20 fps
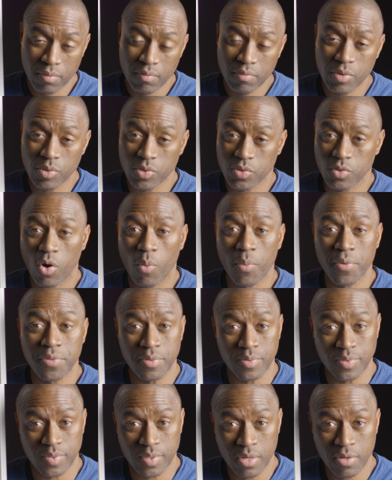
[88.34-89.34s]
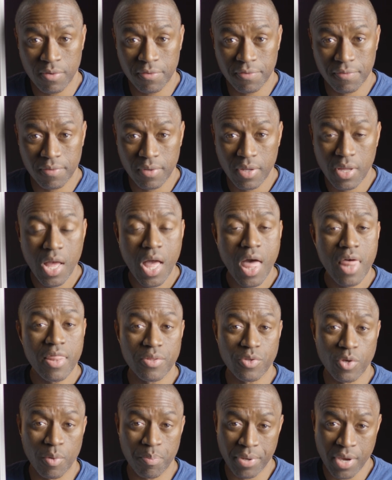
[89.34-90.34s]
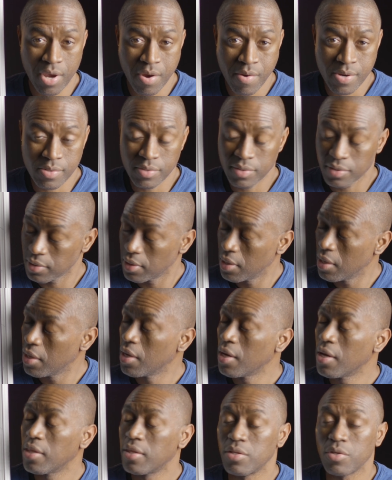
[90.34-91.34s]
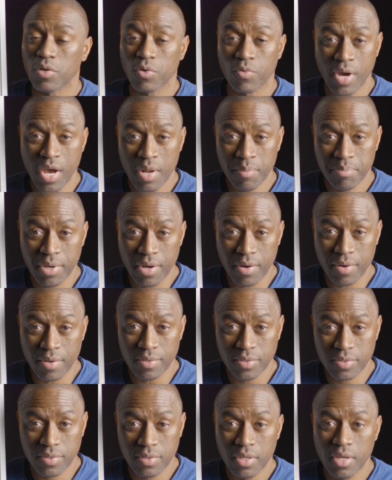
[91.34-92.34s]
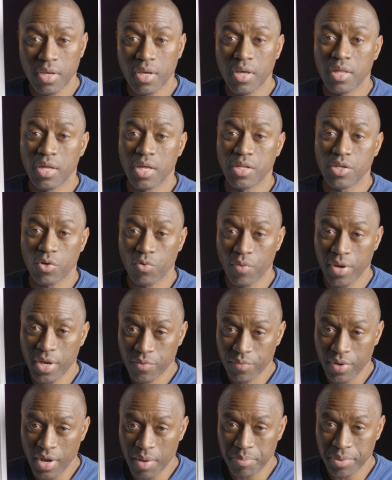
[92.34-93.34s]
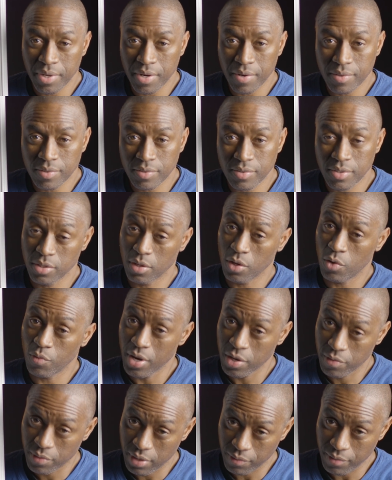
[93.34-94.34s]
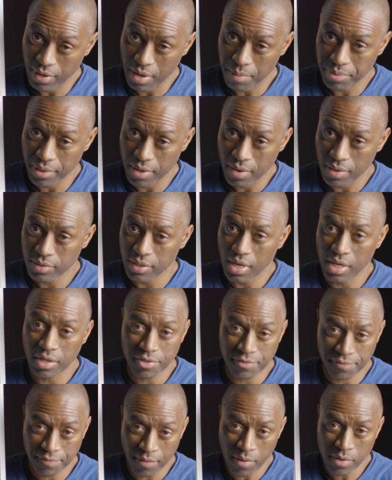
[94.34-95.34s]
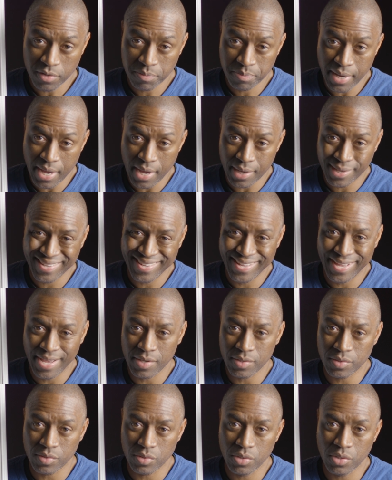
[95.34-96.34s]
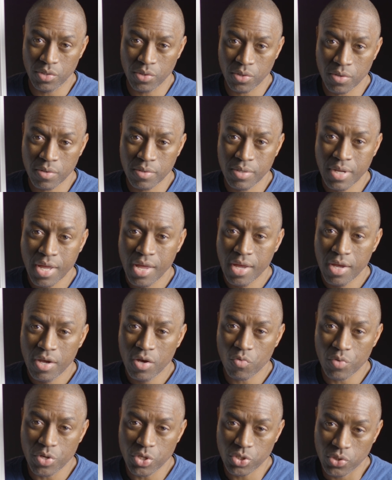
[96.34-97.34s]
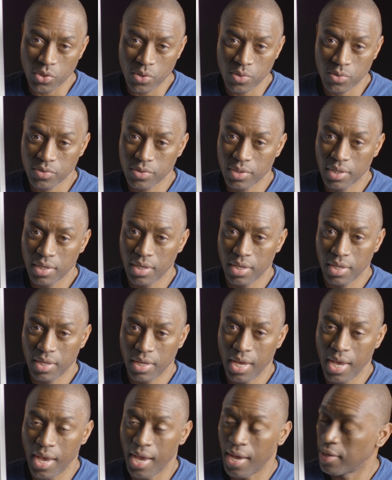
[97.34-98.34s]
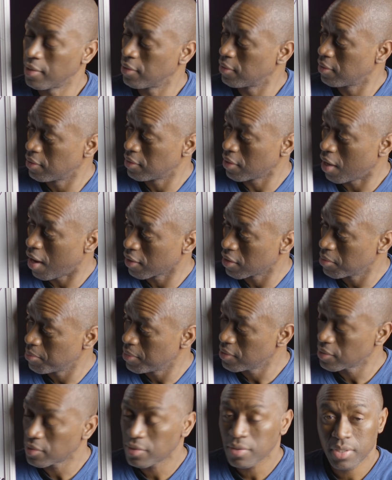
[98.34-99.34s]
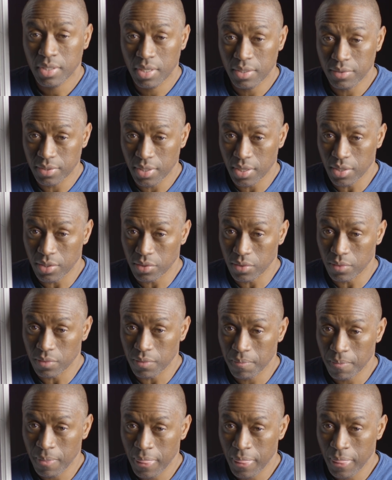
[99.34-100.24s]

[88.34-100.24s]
You start with yourself, then your parents, then your grandparents, and your great-grandparents, and your great-great-grandparents, and as far as back as your research and documents can take you.